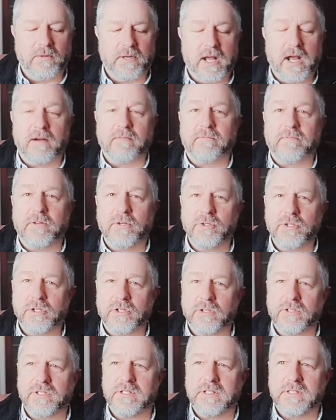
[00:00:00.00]
about
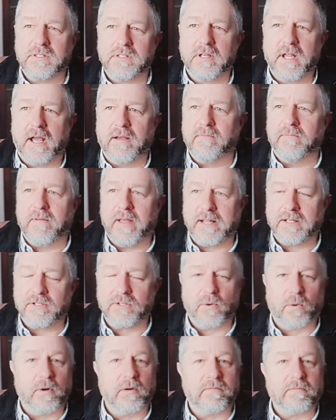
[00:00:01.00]
a future
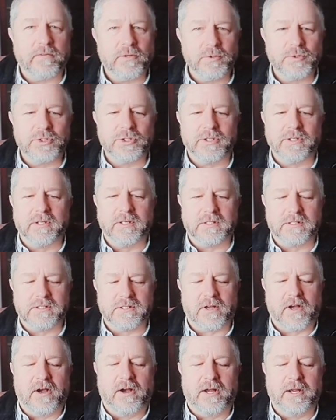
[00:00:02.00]
event or
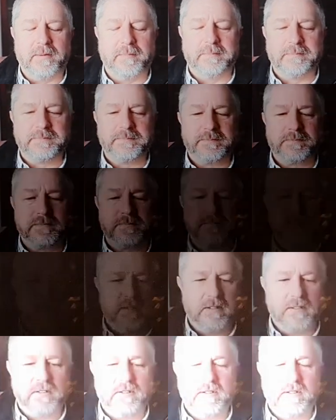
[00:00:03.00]
future time.